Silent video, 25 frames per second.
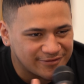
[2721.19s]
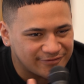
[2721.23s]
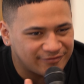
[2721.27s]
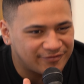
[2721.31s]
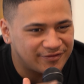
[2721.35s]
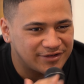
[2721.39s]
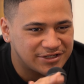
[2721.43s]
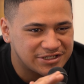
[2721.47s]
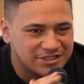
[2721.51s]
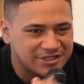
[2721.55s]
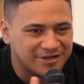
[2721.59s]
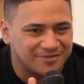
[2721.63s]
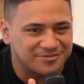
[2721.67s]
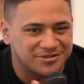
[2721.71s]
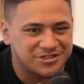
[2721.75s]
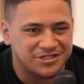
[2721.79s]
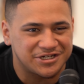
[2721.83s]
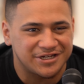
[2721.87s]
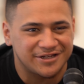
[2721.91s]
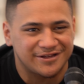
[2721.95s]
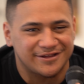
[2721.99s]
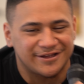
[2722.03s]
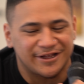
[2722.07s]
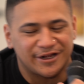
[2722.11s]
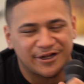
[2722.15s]
fix some
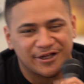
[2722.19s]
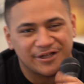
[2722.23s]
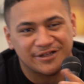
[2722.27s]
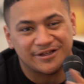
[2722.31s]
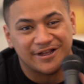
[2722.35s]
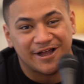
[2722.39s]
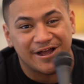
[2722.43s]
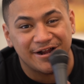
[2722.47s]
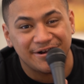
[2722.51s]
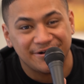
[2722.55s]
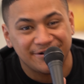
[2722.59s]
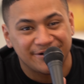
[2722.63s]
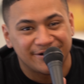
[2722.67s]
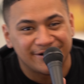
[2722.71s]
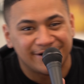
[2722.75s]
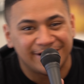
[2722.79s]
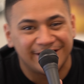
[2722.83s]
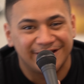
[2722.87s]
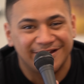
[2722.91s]
shit that I done.